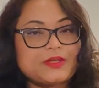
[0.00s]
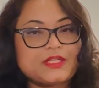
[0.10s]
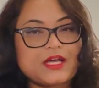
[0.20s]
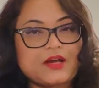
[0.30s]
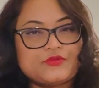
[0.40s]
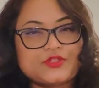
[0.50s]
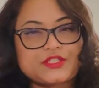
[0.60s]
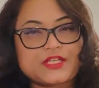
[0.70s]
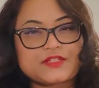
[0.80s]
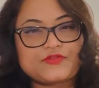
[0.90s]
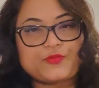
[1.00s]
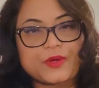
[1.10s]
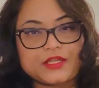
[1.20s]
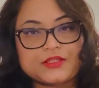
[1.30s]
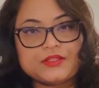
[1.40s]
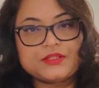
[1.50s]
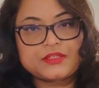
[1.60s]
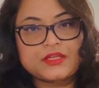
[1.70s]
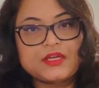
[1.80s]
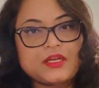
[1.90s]
but I would suggest for beginners
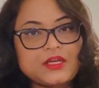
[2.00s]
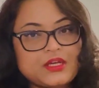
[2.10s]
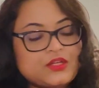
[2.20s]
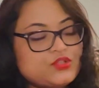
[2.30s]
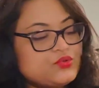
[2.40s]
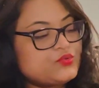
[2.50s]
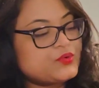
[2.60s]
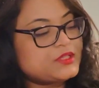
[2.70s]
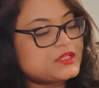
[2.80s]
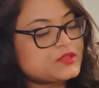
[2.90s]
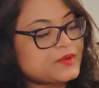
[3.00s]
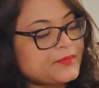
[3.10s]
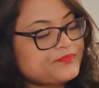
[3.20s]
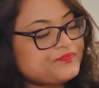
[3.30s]
to do it this way.